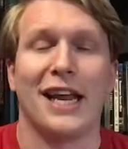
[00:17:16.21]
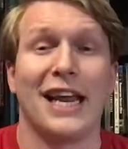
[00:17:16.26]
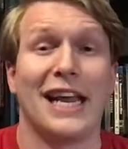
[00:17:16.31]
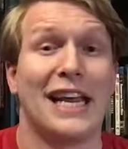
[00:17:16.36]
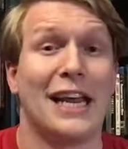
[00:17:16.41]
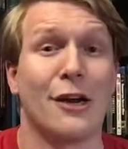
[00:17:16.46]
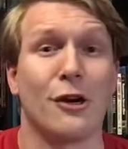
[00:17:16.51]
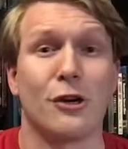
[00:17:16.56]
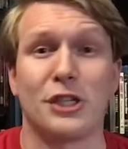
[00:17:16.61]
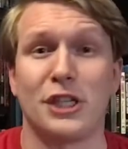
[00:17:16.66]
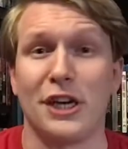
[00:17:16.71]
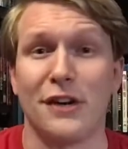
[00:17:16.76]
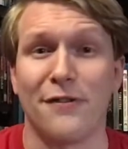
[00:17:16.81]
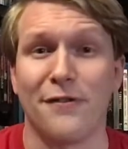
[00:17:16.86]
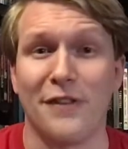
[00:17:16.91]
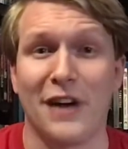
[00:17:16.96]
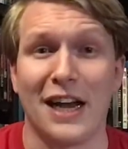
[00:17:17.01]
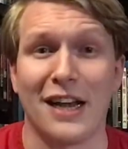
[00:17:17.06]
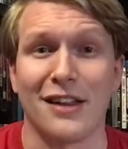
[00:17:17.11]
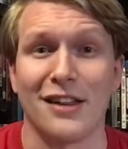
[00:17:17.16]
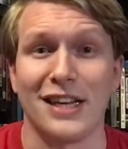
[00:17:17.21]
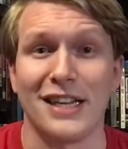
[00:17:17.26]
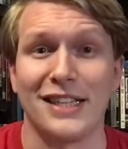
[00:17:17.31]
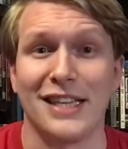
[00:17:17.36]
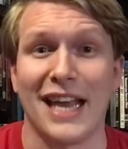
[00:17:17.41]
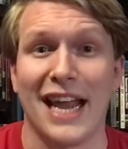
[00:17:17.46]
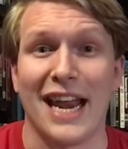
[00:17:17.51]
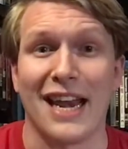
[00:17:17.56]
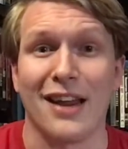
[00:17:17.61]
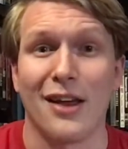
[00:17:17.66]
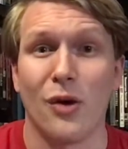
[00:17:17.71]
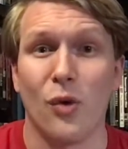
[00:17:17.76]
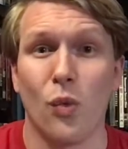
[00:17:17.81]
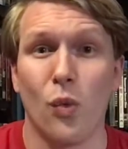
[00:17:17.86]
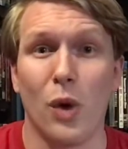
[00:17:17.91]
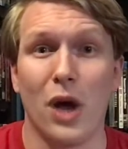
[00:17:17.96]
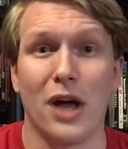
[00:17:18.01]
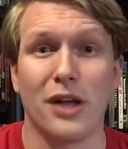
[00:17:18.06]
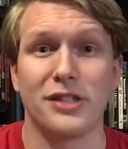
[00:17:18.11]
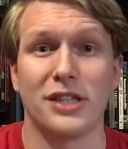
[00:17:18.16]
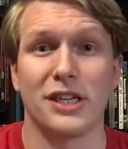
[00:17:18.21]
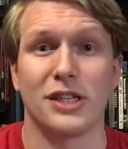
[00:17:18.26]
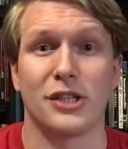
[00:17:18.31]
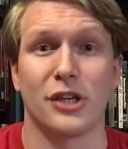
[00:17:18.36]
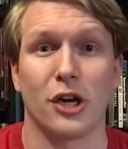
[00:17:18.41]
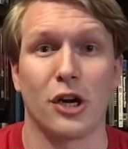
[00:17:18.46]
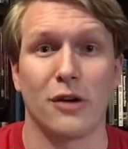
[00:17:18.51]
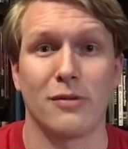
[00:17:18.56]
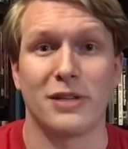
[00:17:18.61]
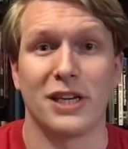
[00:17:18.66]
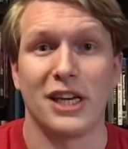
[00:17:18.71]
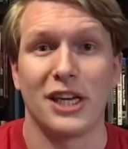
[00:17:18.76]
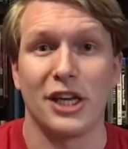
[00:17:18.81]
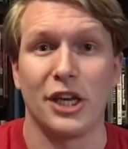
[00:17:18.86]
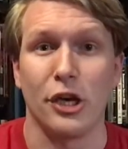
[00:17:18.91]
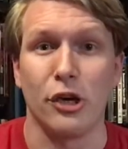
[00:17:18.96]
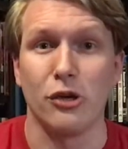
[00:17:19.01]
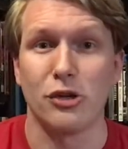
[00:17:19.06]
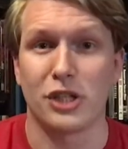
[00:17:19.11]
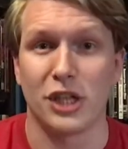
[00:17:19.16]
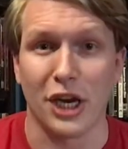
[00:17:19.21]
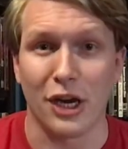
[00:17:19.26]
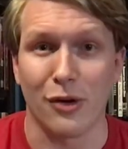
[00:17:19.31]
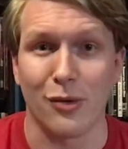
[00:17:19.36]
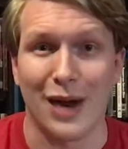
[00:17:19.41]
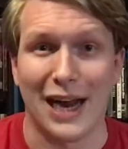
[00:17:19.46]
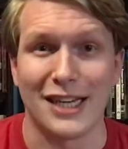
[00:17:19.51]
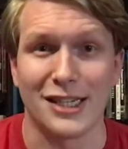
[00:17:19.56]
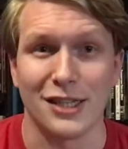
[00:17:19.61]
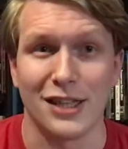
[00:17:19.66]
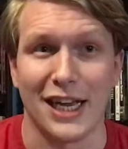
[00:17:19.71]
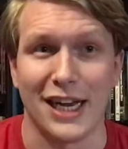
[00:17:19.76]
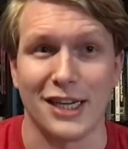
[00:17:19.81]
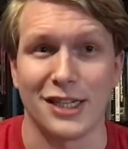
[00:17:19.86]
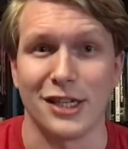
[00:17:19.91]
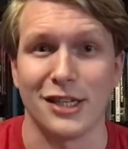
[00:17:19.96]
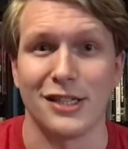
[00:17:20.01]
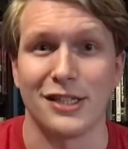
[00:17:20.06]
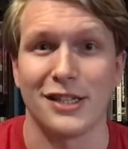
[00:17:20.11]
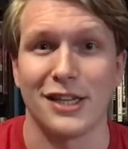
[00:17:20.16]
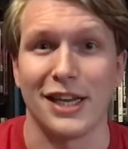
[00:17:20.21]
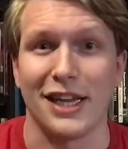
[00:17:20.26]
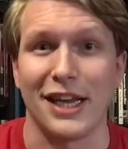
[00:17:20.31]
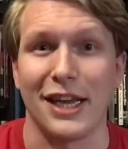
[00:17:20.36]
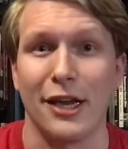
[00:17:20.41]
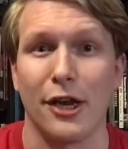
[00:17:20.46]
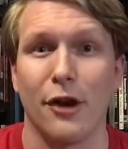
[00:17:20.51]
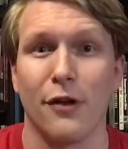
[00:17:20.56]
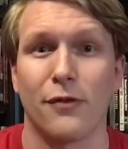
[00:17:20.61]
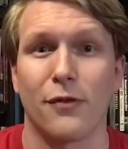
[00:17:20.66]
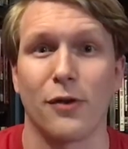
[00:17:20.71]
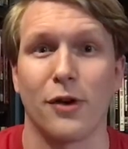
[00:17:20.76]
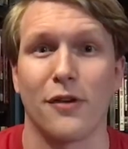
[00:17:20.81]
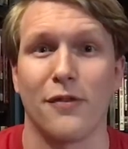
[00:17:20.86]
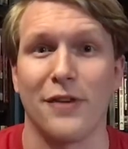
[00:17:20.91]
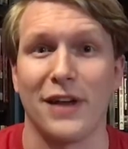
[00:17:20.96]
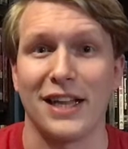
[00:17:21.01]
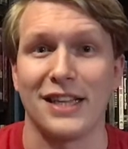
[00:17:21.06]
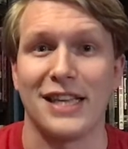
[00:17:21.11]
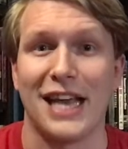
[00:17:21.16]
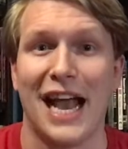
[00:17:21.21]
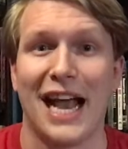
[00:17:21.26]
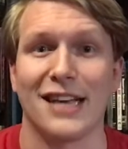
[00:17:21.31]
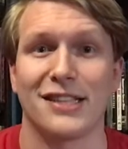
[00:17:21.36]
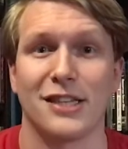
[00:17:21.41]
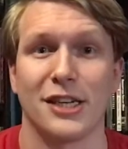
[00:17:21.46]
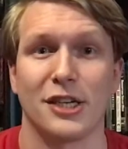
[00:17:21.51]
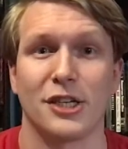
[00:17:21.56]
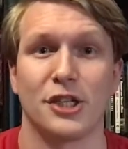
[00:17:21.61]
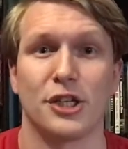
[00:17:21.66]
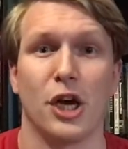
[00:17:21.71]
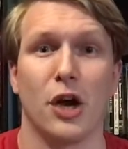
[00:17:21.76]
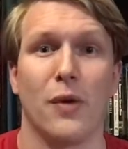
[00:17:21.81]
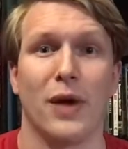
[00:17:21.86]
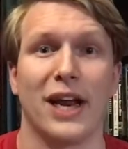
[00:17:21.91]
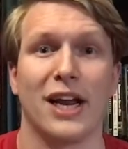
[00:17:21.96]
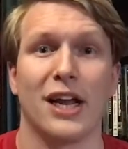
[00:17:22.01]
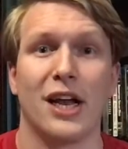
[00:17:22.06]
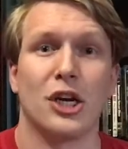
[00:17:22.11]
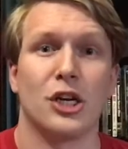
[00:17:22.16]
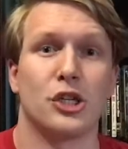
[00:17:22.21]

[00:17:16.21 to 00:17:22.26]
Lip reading: Here she finally did. Well deserved. Huge congratulations to Io for a fantastic showing.